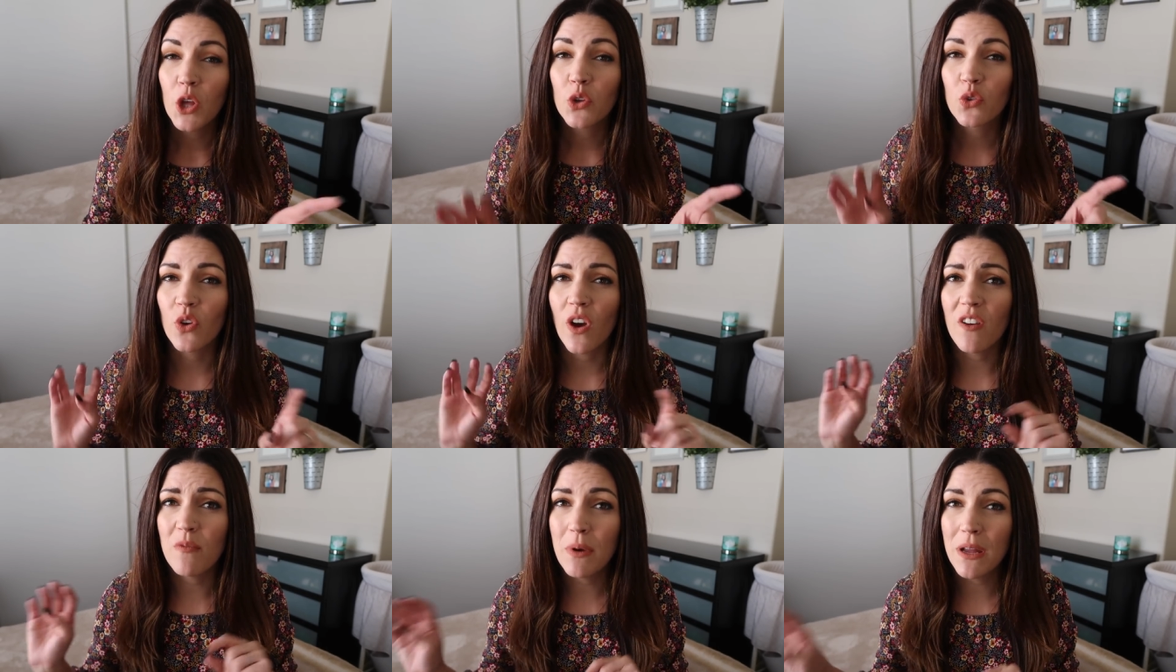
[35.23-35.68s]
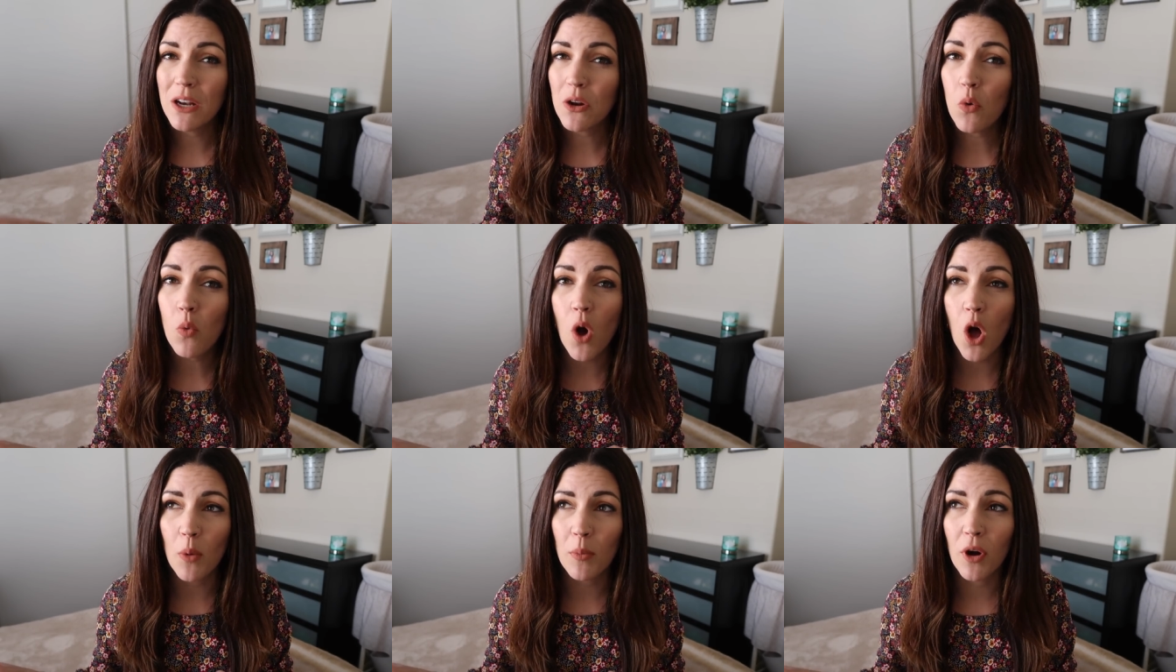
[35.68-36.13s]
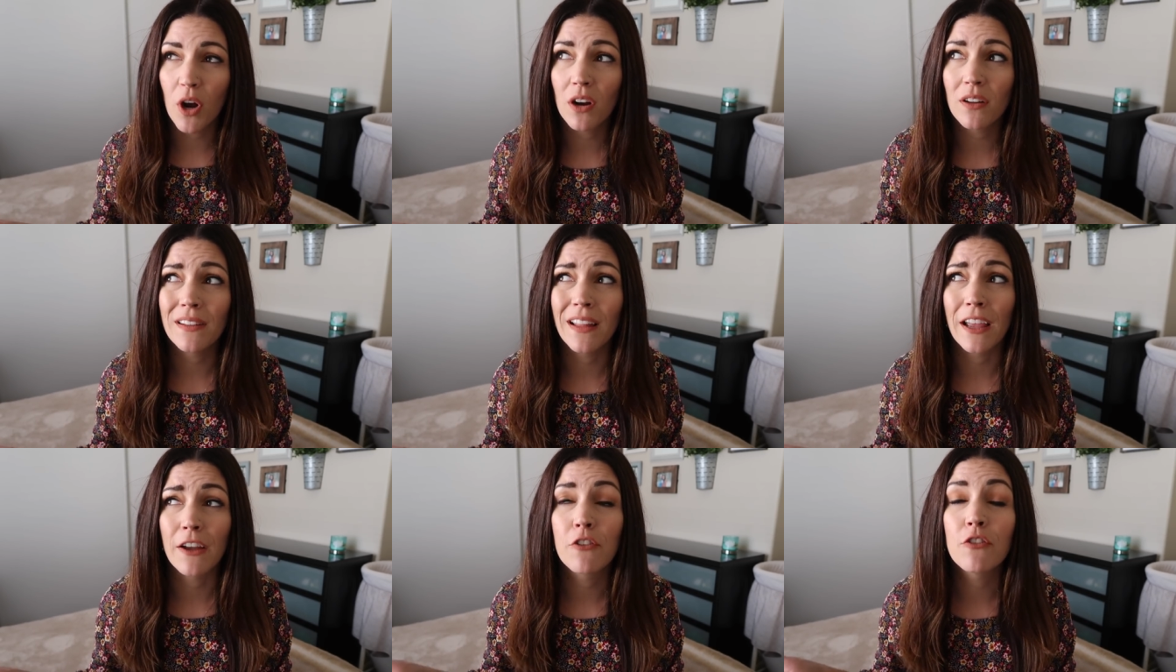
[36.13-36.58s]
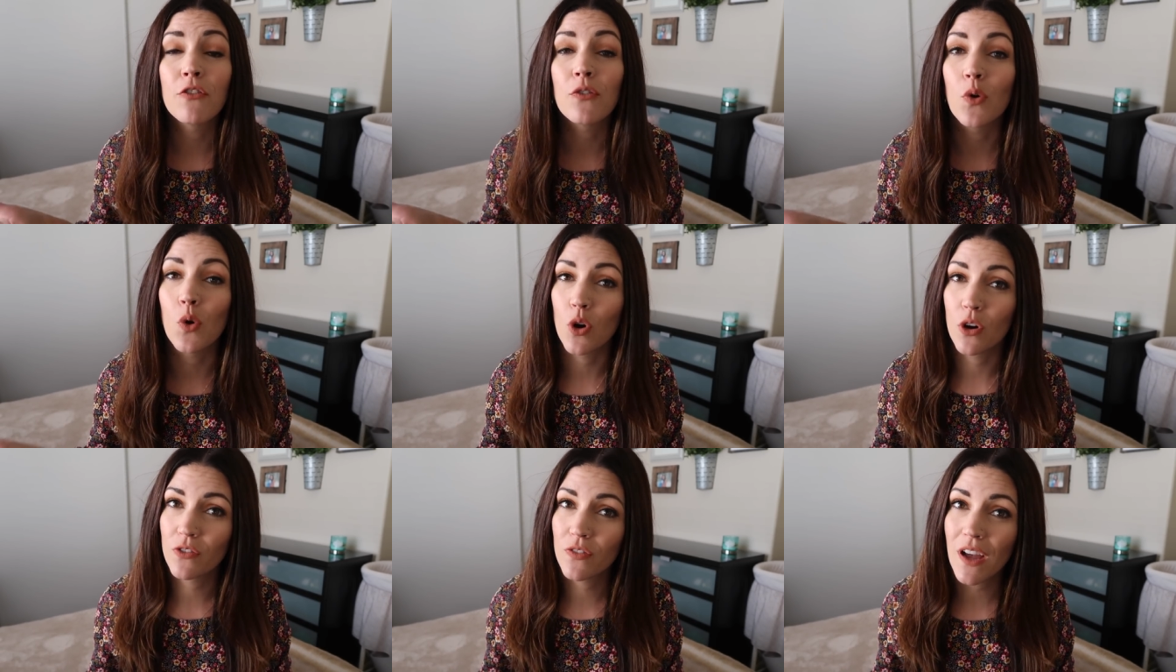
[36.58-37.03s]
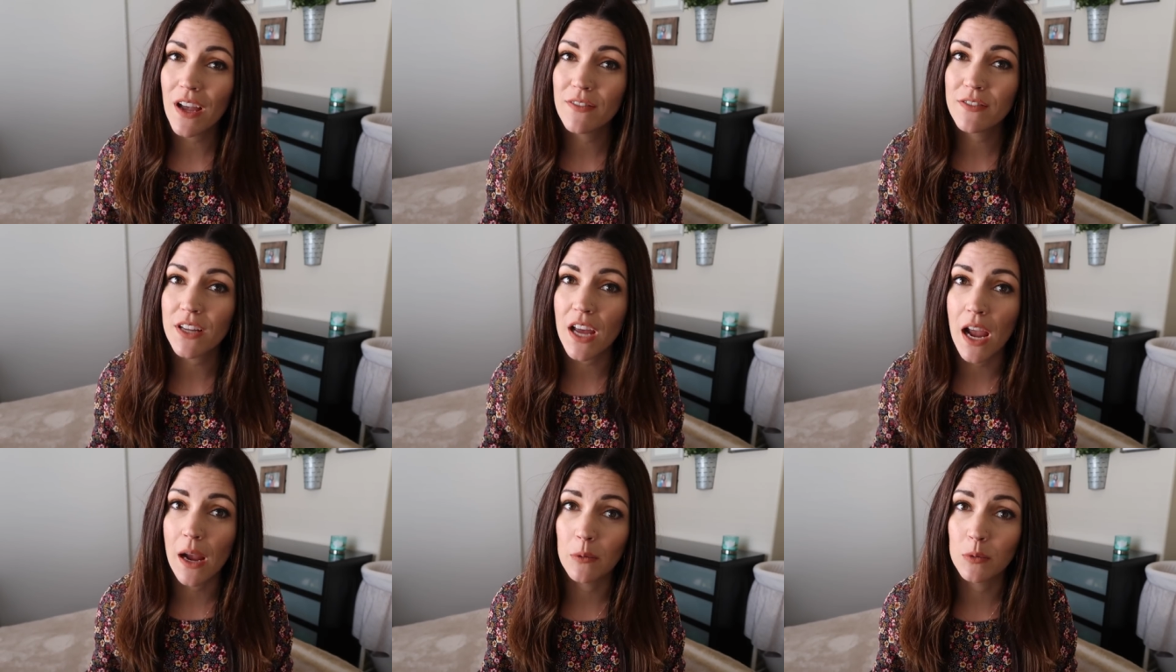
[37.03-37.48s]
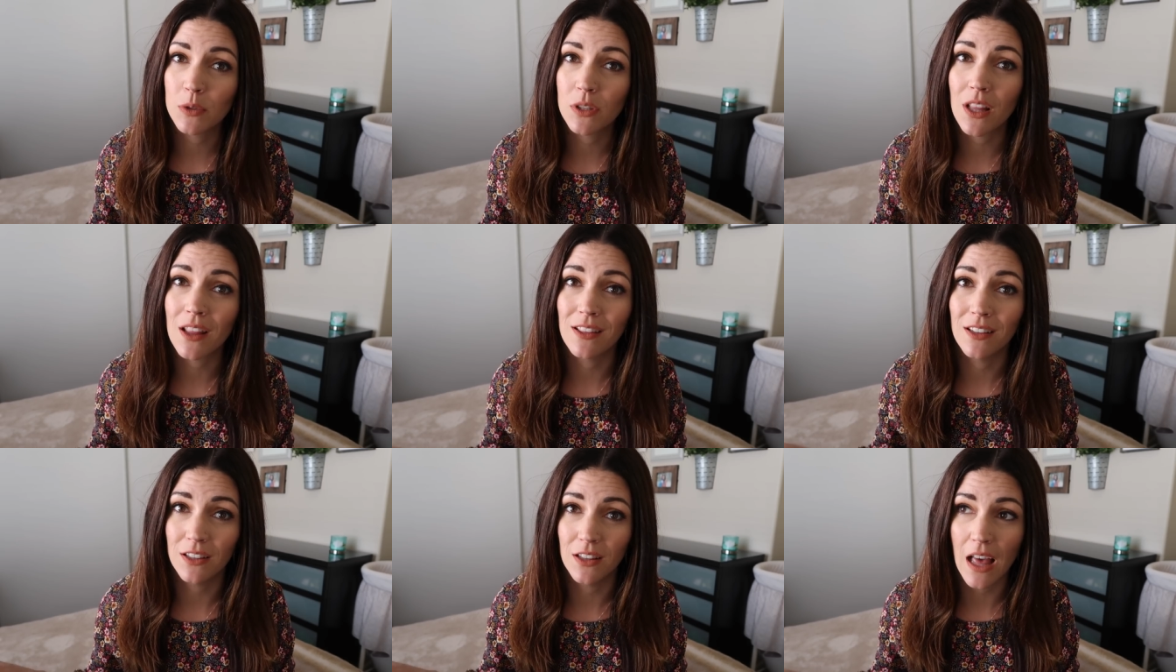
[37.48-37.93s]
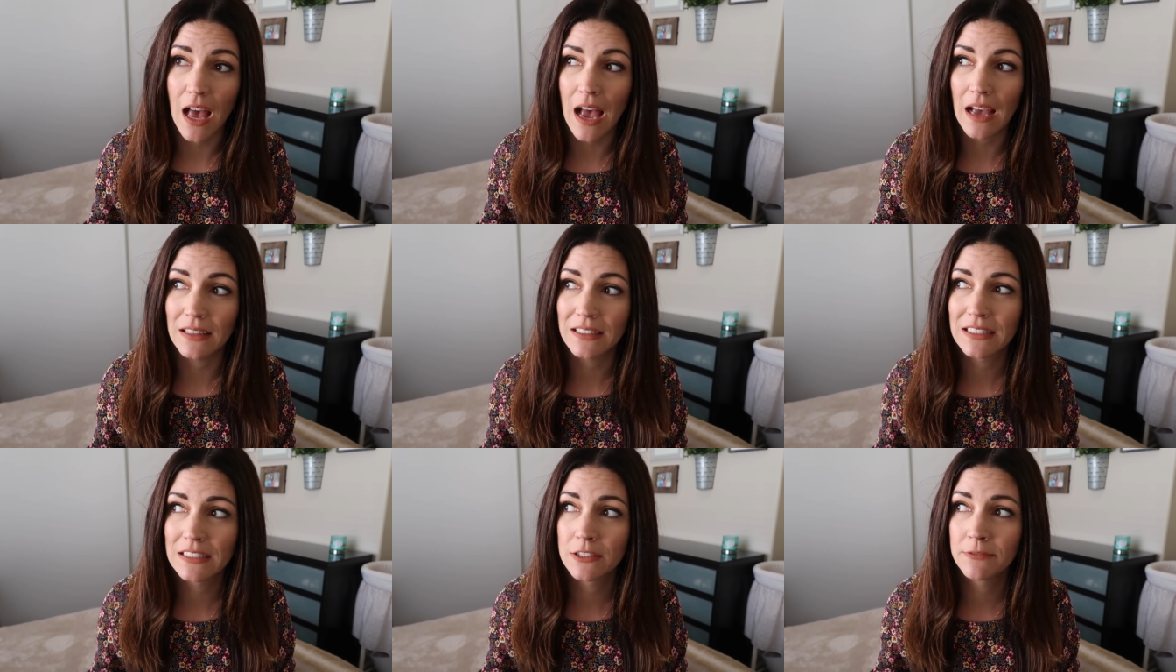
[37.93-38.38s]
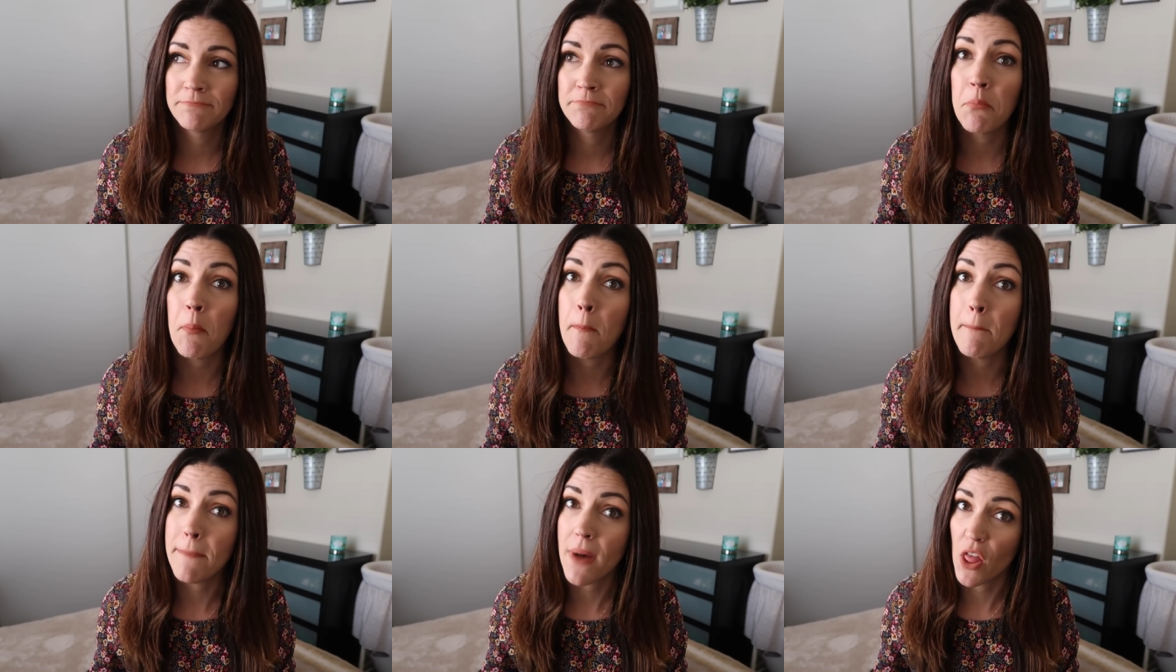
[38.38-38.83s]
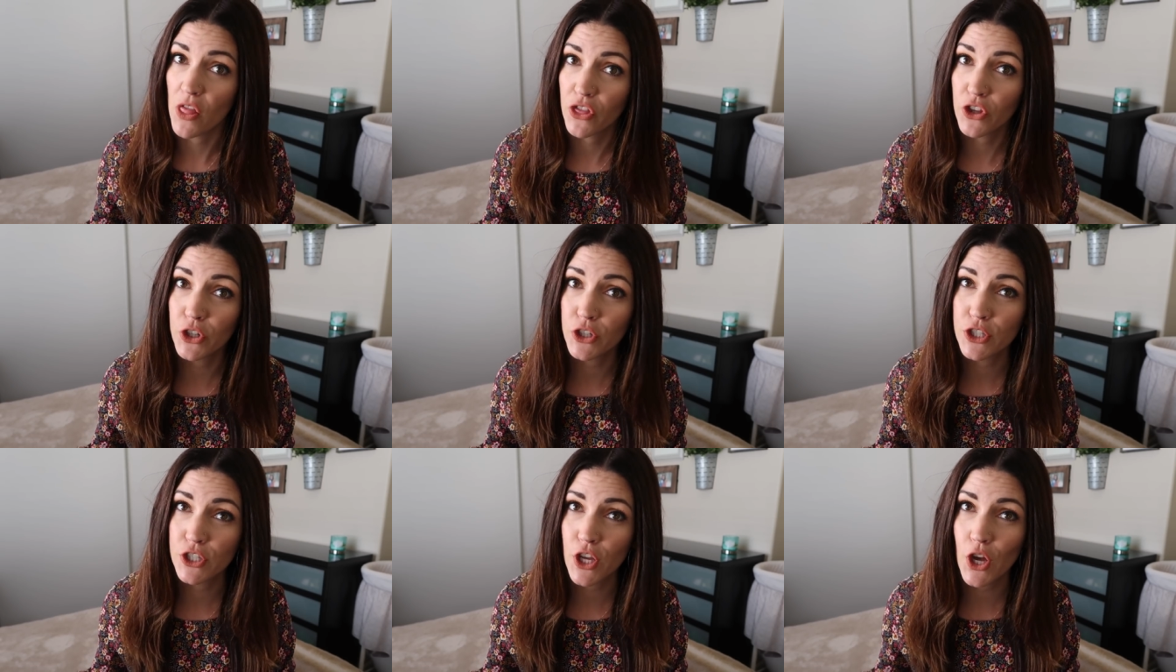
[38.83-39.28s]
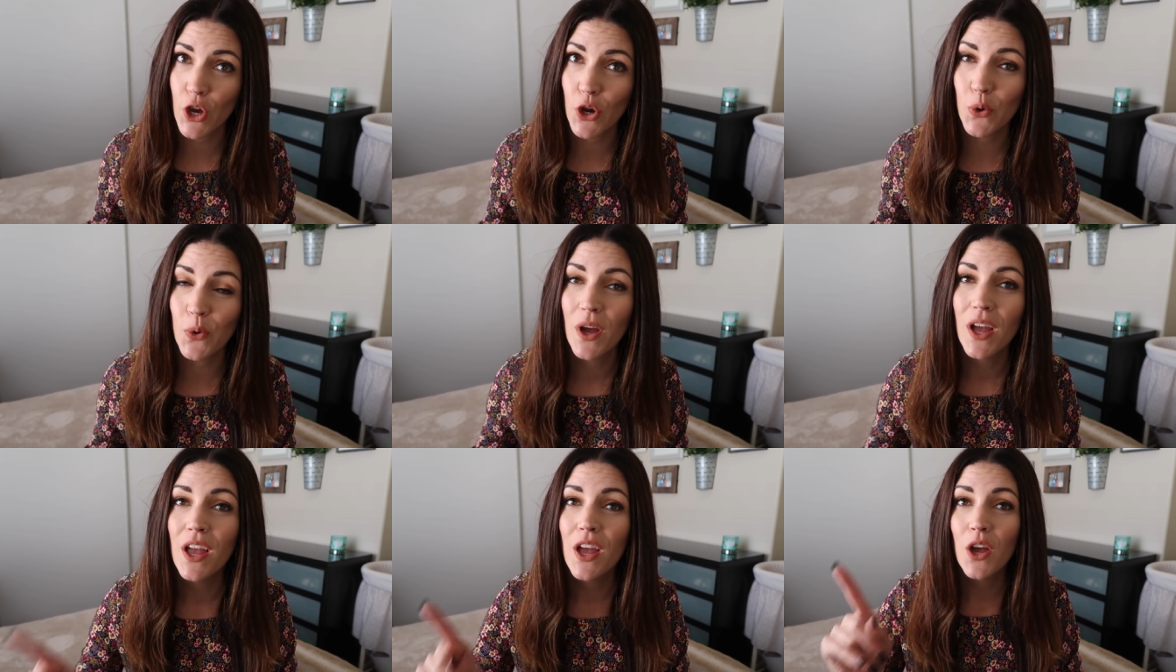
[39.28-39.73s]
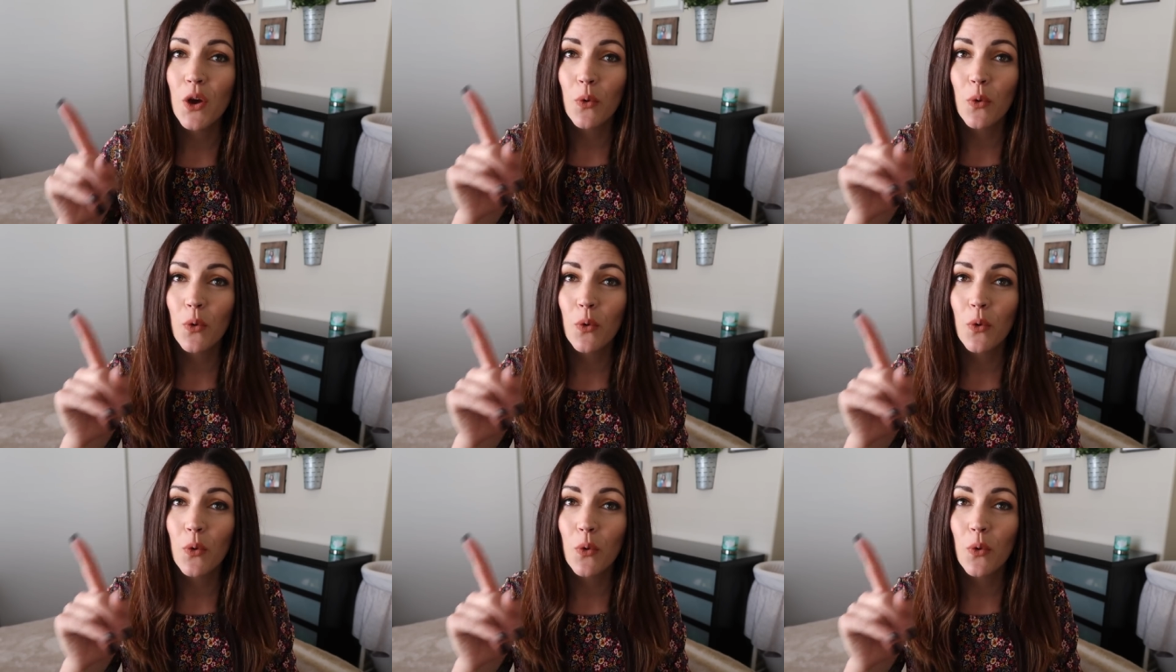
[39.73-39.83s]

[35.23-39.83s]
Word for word: So I've been to Walmart like 4 or 5 times within the last month or so,